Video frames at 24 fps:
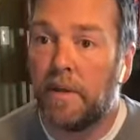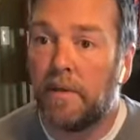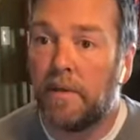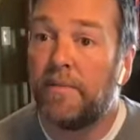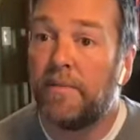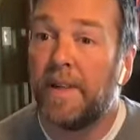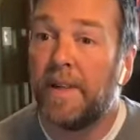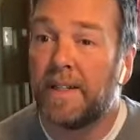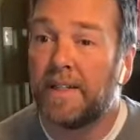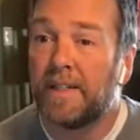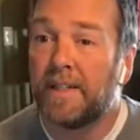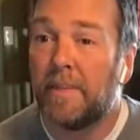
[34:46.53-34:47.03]
the
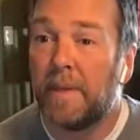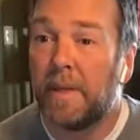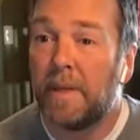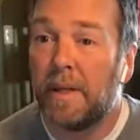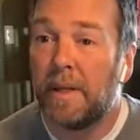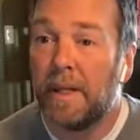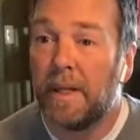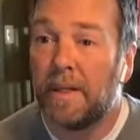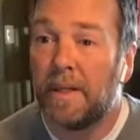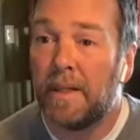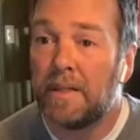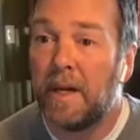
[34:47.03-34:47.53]

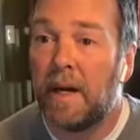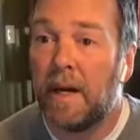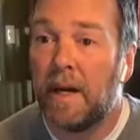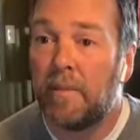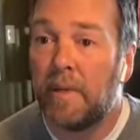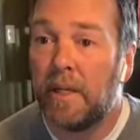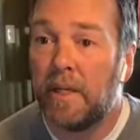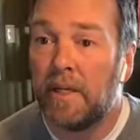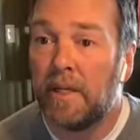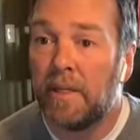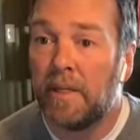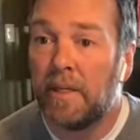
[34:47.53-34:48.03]
flexibility and
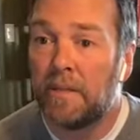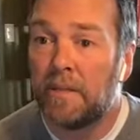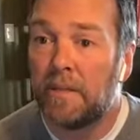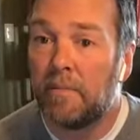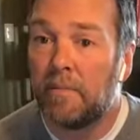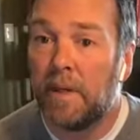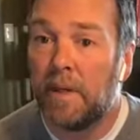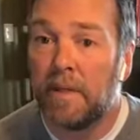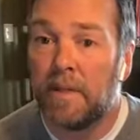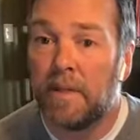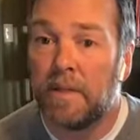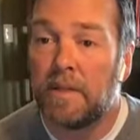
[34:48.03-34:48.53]
time it needs to
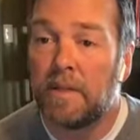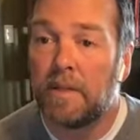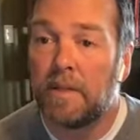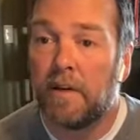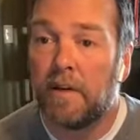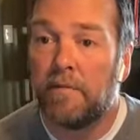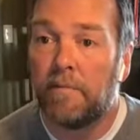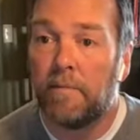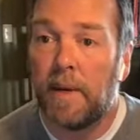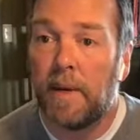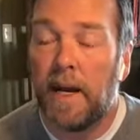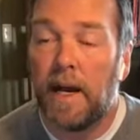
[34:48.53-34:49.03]
pay this
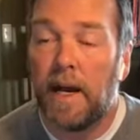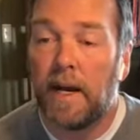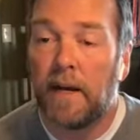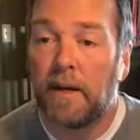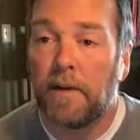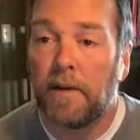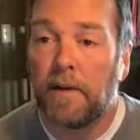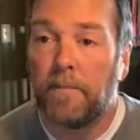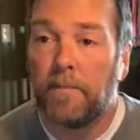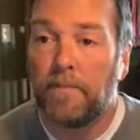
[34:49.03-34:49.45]
stuff back